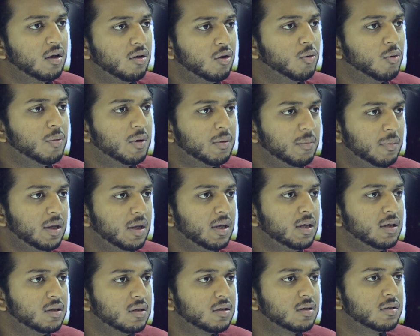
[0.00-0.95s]
human
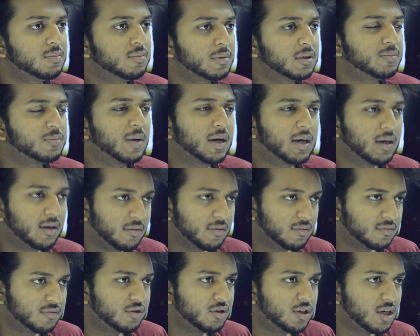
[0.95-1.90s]
being's
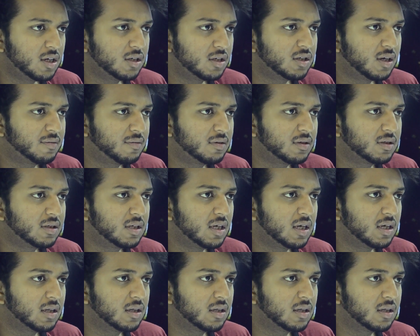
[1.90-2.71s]
perspectives change after seeing